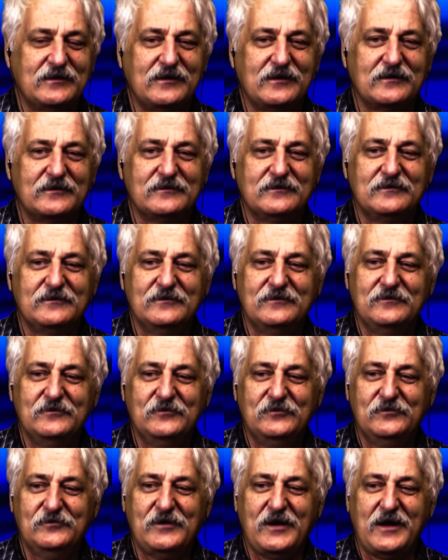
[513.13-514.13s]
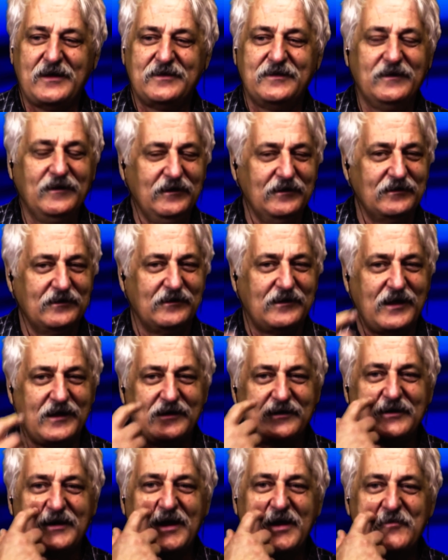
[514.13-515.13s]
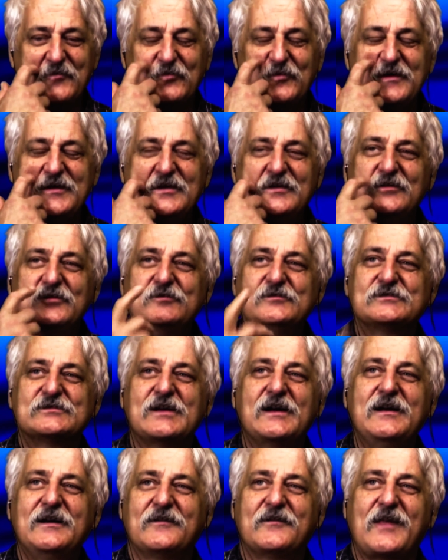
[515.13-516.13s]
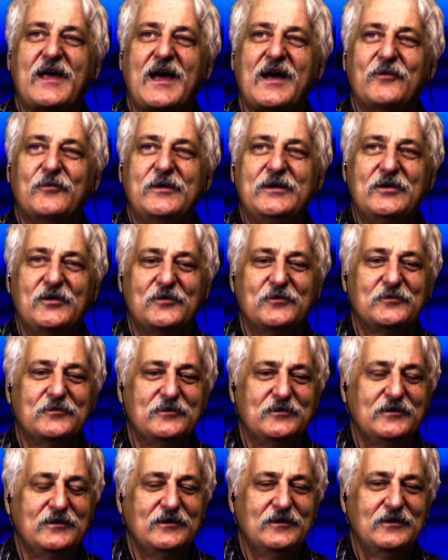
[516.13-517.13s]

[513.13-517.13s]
And I think a lot of times we lose sight of that. We don't